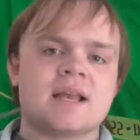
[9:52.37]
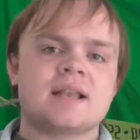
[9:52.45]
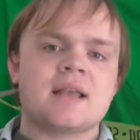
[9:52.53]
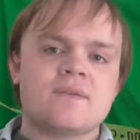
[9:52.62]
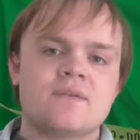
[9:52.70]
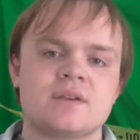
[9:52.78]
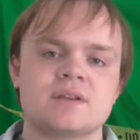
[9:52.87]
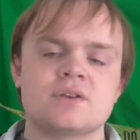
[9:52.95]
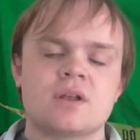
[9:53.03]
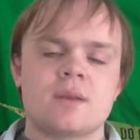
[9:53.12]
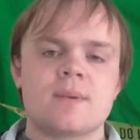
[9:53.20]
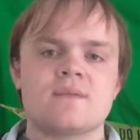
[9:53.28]
and everything's
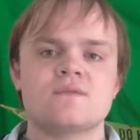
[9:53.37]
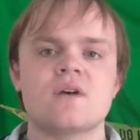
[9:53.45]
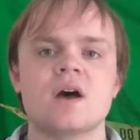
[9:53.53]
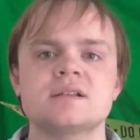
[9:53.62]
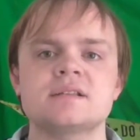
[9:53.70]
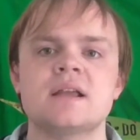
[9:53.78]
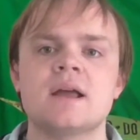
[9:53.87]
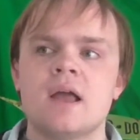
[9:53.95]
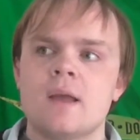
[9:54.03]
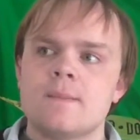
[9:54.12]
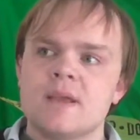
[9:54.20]
gone a bit faster